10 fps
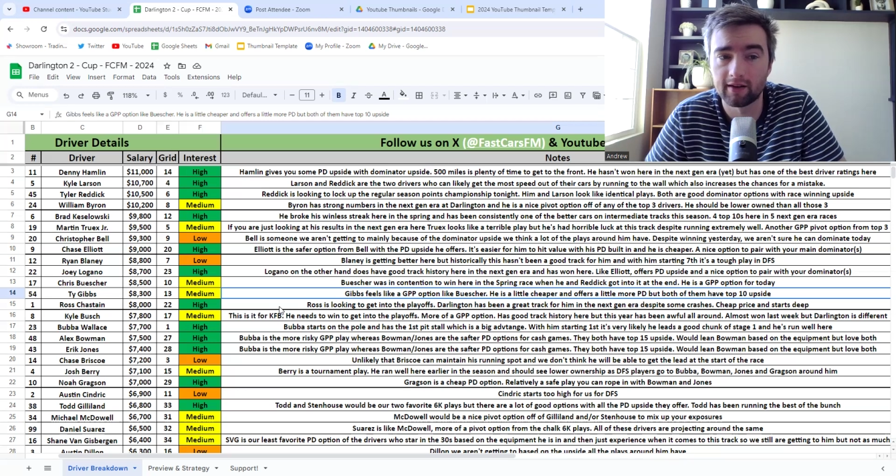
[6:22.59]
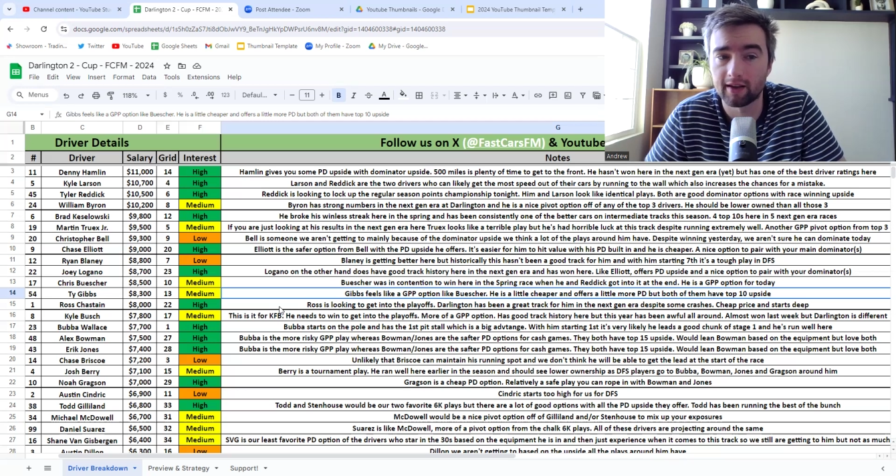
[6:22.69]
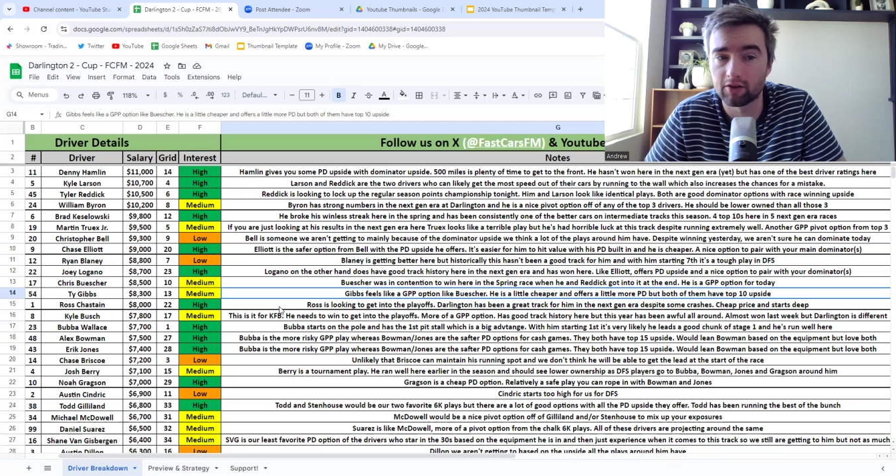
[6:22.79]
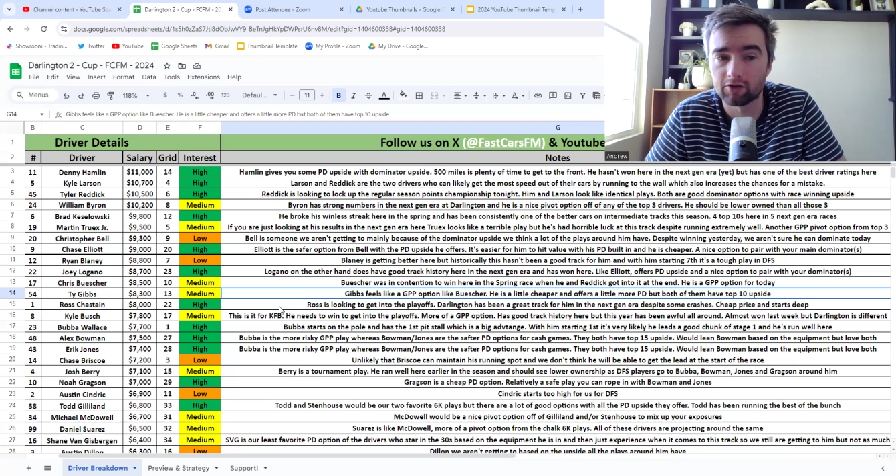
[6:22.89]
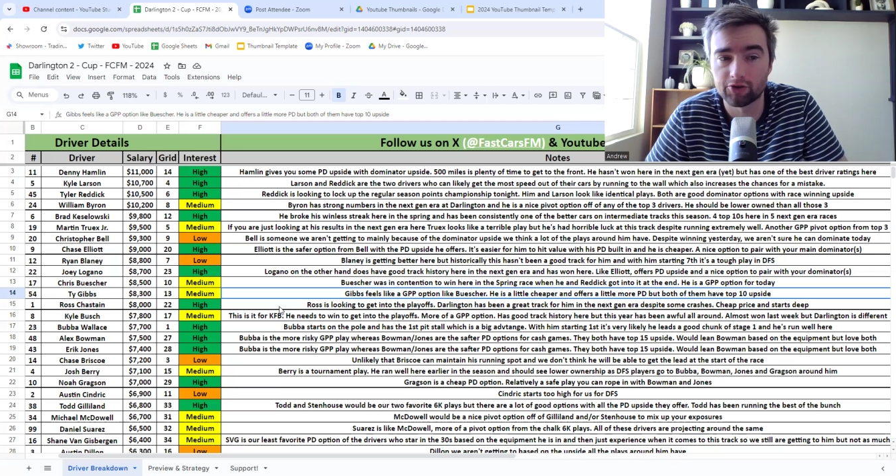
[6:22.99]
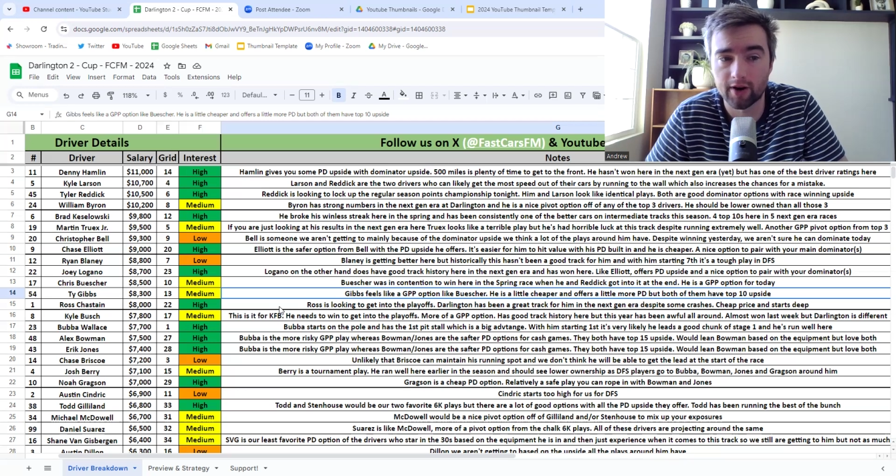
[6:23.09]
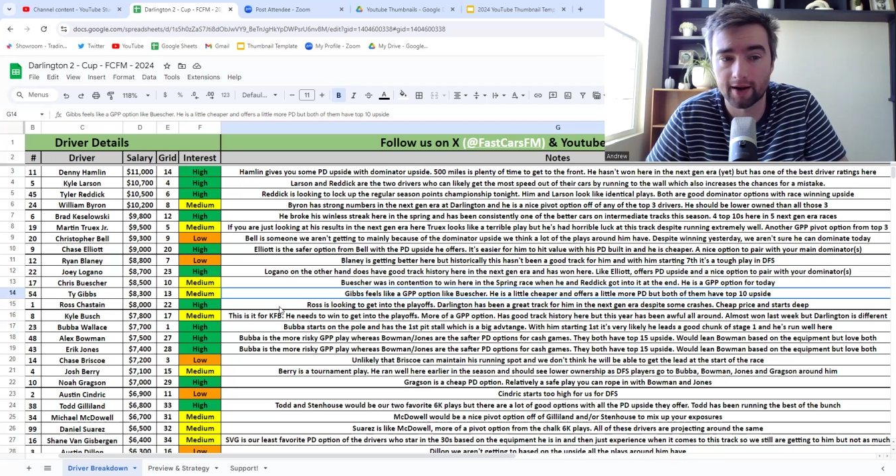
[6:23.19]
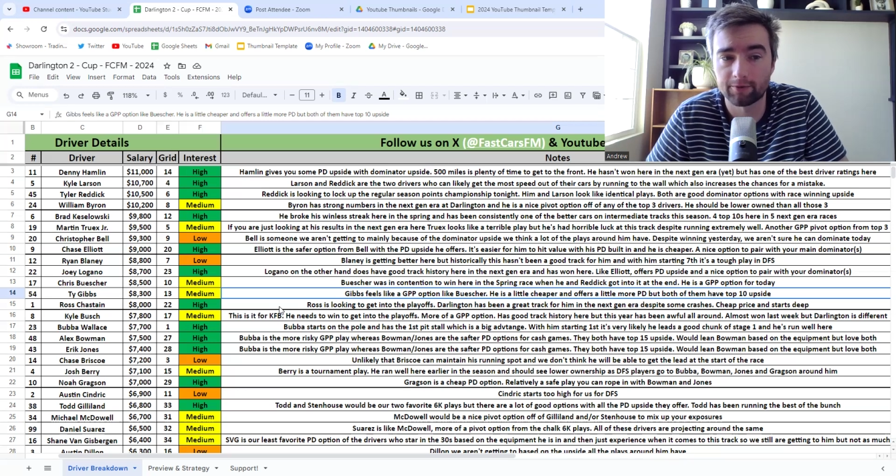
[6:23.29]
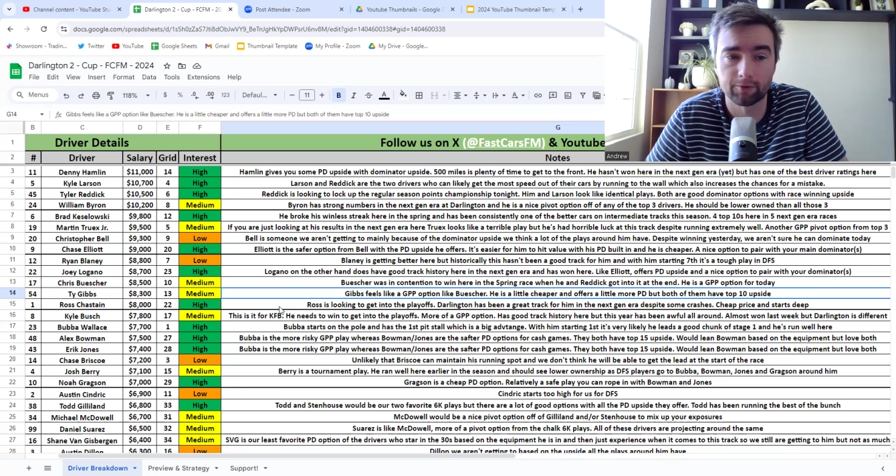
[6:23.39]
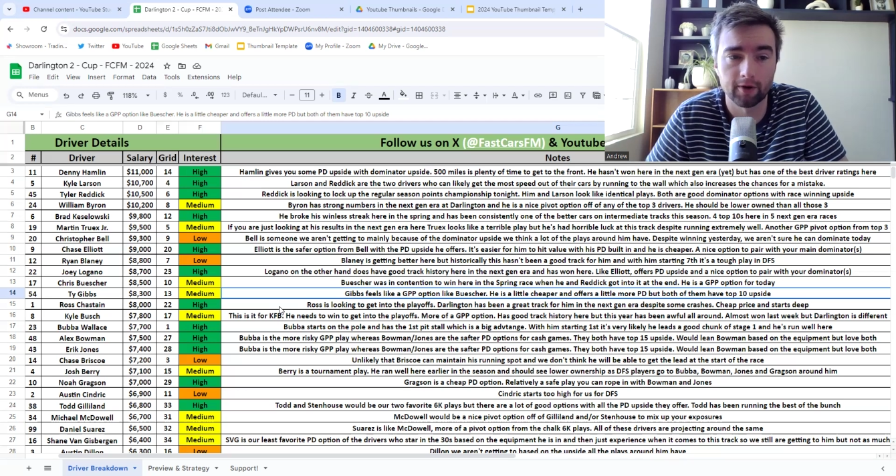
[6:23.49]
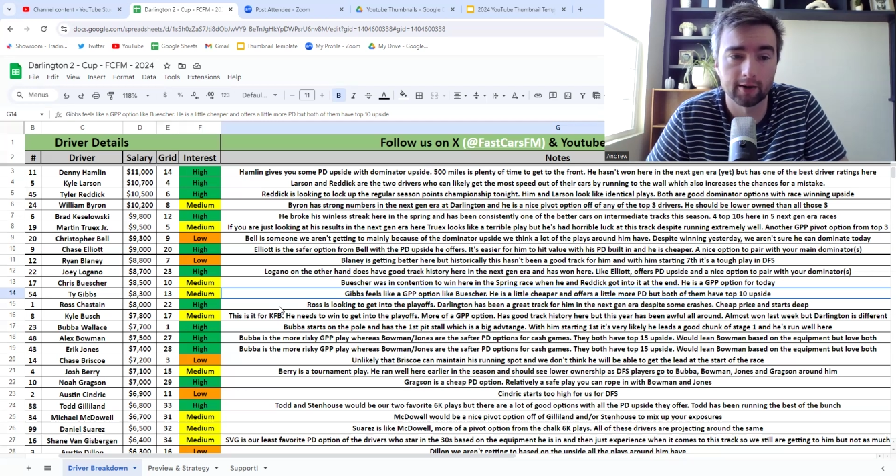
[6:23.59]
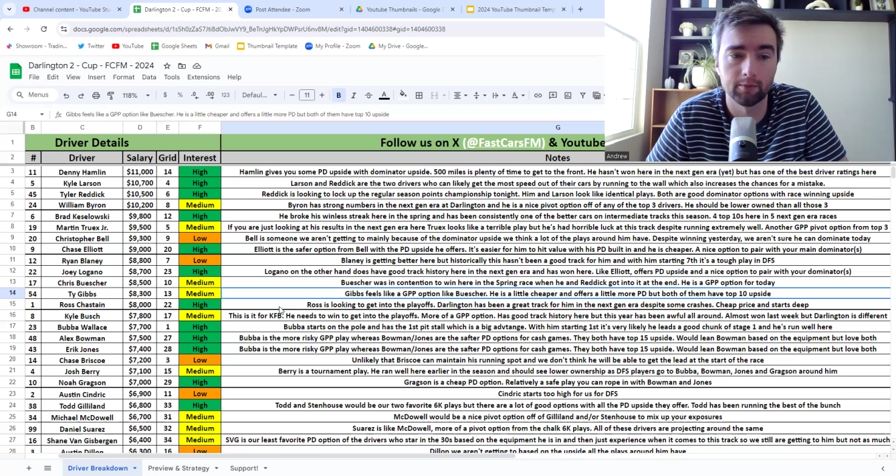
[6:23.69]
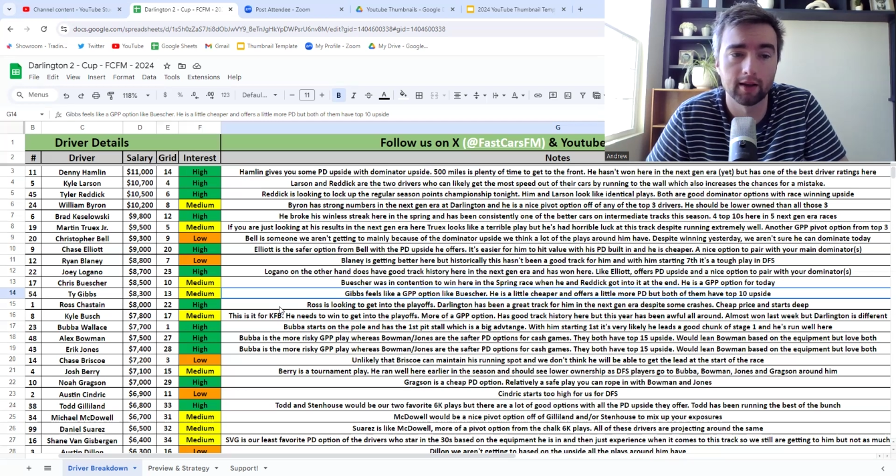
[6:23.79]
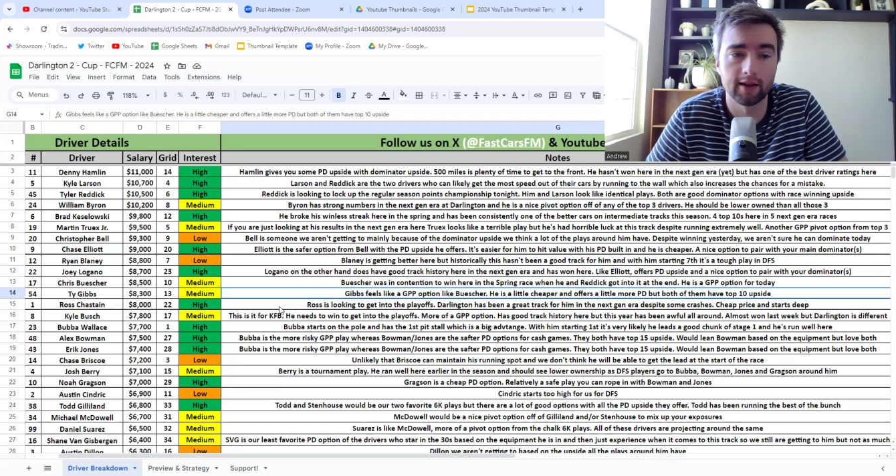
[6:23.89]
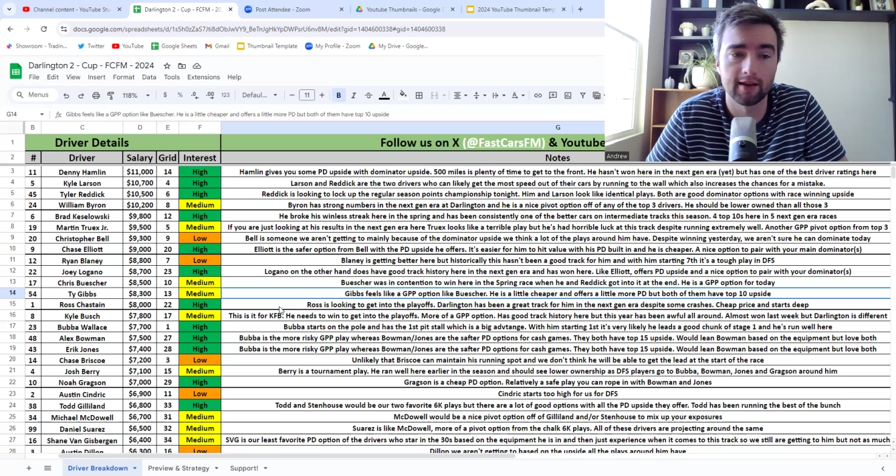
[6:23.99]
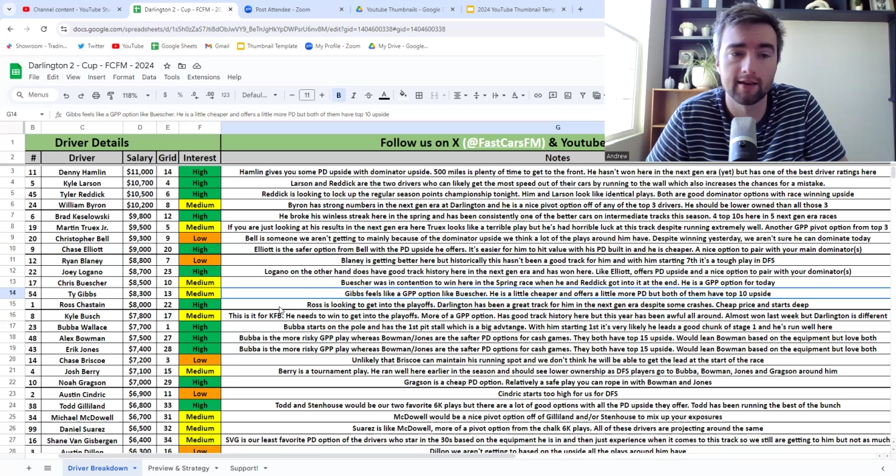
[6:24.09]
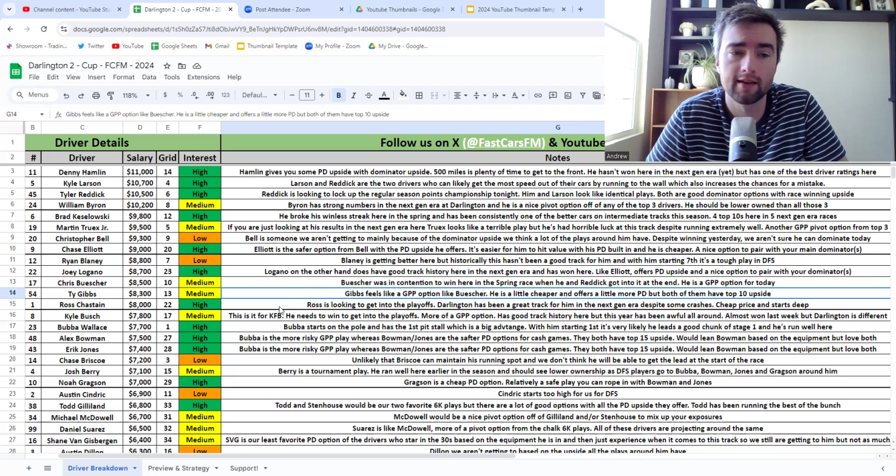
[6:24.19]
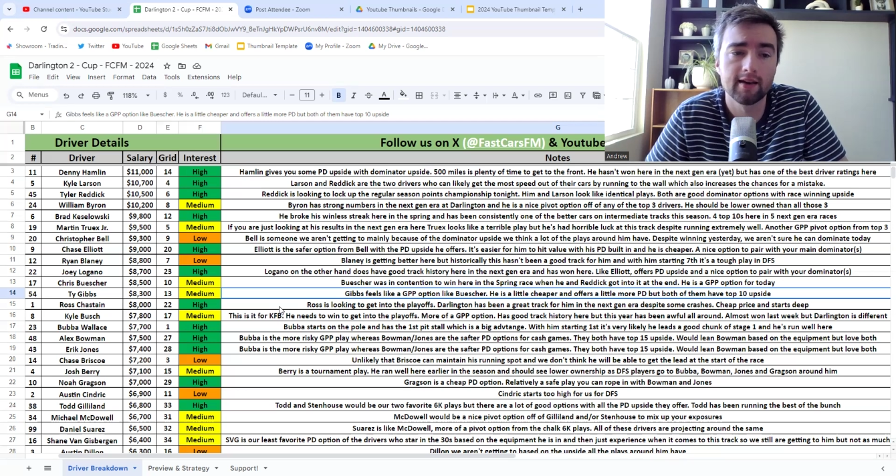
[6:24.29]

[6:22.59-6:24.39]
a good track for Ryan Blaney.